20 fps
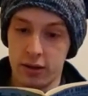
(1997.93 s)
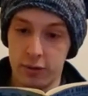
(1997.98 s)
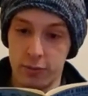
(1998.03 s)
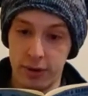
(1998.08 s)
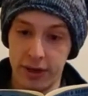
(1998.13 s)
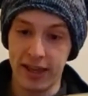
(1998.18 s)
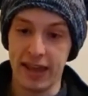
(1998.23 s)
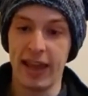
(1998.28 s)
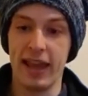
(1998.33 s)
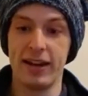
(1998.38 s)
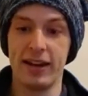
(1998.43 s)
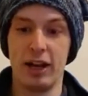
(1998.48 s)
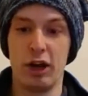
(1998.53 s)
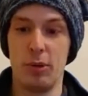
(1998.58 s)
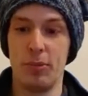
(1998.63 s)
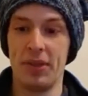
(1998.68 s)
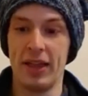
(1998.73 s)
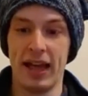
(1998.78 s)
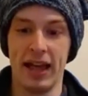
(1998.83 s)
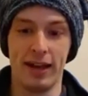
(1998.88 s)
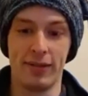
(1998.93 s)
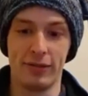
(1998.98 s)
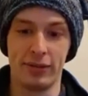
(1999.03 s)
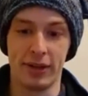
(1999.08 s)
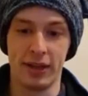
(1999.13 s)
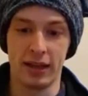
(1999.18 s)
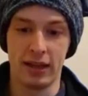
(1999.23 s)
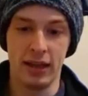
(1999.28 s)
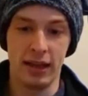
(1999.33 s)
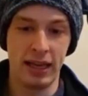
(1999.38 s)
We can't help the
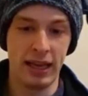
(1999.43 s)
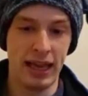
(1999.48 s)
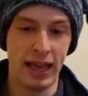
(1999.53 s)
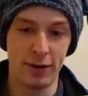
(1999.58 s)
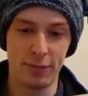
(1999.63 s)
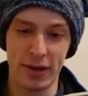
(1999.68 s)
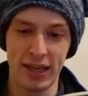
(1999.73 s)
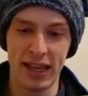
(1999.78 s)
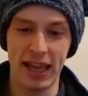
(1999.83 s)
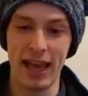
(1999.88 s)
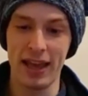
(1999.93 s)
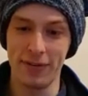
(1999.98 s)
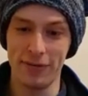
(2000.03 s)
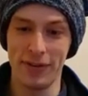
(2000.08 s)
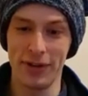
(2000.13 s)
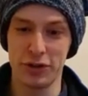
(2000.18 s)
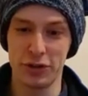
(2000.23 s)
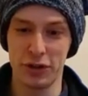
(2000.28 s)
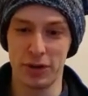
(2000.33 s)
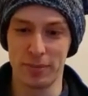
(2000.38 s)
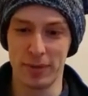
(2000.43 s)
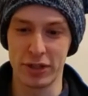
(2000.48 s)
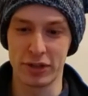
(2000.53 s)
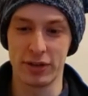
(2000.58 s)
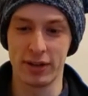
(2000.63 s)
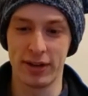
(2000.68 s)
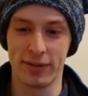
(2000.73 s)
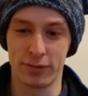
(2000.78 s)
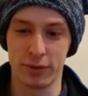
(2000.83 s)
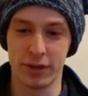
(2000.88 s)
halfling, and we can't finish our
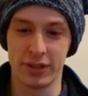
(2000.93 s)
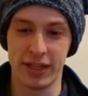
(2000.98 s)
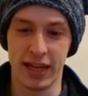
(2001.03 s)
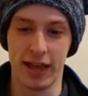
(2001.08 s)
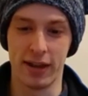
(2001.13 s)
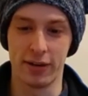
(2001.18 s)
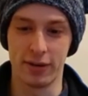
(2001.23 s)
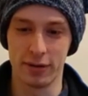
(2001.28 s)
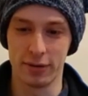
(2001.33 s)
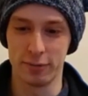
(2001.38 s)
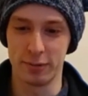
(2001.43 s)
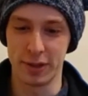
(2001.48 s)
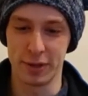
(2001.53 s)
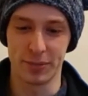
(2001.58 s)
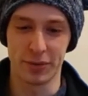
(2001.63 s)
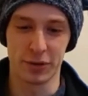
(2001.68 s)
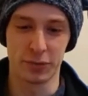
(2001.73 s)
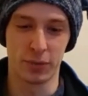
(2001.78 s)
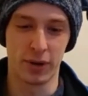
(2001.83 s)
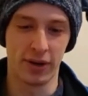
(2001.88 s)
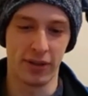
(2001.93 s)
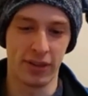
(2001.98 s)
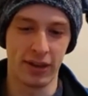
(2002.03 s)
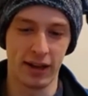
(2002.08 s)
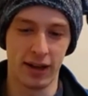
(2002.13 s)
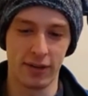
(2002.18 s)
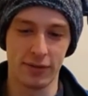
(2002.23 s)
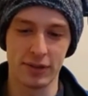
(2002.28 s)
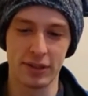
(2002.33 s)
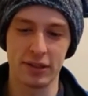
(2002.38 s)
mission if we're dead, whispers one of the
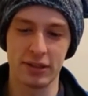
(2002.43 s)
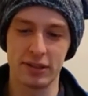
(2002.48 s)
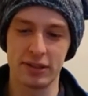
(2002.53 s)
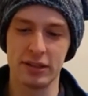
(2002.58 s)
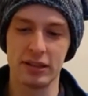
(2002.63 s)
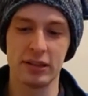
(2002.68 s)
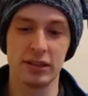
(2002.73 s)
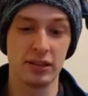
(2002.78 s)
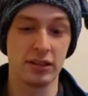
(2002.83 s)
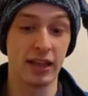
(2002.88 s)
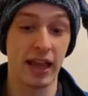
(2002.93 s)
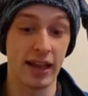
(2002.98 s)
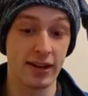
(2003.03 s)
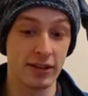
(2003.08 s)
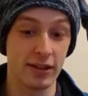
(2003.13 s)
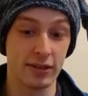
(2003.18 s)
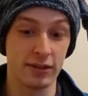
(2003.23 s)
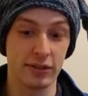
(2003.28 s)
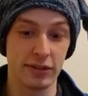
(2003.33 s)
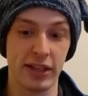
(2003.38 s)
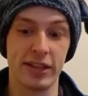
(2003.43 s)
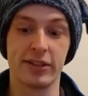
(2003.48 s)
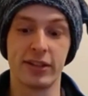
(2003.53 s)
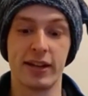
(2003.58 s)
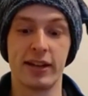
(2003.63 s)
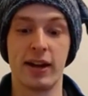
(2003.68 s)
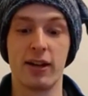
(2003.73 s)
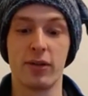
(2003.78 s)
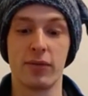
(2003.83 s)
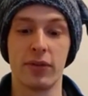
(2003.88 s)
elves. Landon, let's
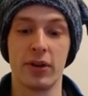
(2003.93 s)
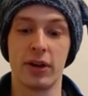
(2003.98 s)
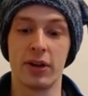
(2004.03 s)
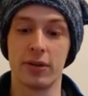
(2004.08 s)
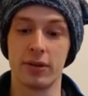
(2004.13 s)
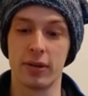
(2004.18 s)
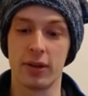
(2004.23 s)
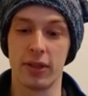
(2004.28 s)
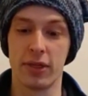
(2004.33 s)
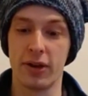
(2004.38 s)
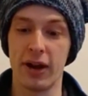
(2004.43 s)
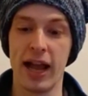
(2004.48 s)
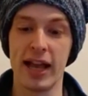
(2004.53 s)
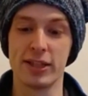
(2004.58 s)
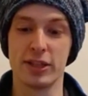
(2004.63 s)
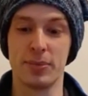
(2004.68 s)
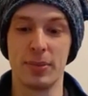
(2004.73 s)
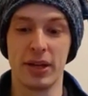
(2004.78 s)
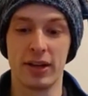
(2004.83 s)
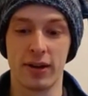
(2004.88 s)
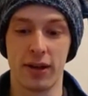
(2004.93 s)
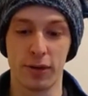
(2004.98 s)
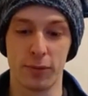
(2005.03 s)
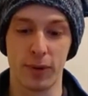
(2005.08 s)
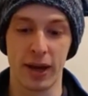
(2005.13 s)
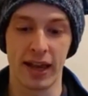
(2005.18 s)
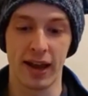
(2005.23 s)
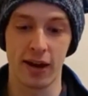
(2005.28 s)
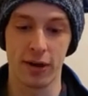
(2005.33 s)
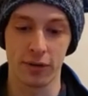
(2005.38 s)
get out of here. There has to be another
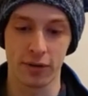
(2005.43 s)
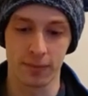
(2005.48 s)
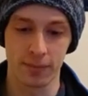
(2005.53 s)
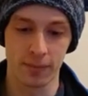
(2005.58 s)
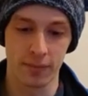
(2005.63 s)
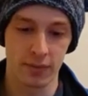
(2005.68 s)
way out.